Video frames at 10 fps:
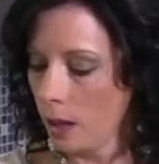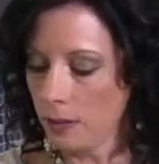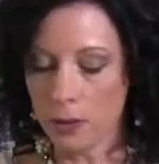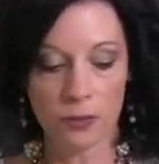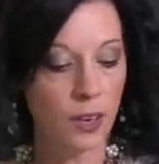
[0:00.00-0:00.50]
And
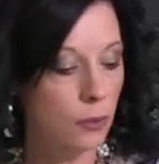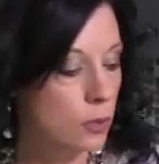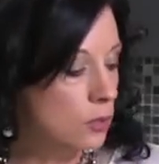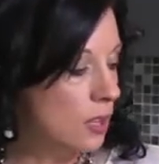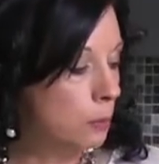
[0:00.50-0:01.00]
if you've never
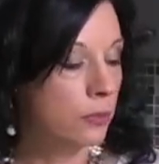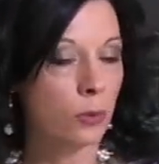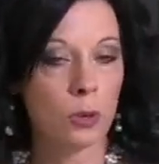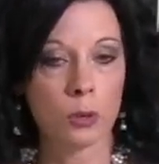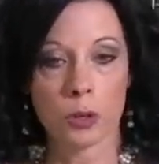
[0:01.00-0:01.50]
used that
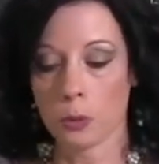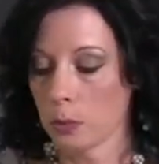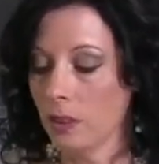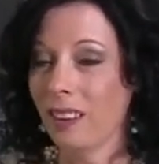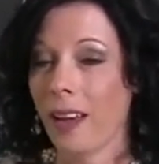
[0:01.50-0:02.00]
before, you're going to
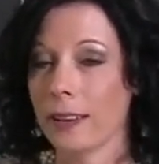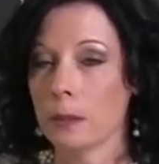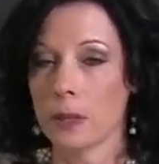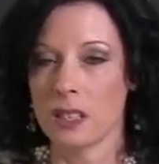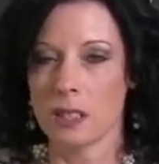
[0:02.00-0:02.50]
really like
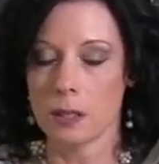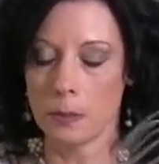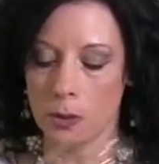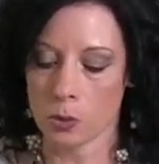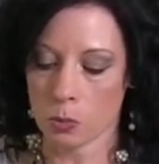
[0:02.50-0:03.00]
it because it
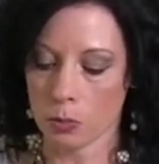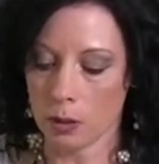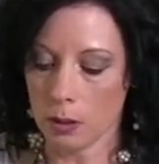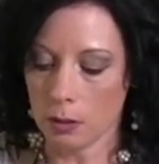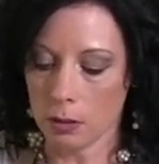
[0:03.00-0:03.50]
smells really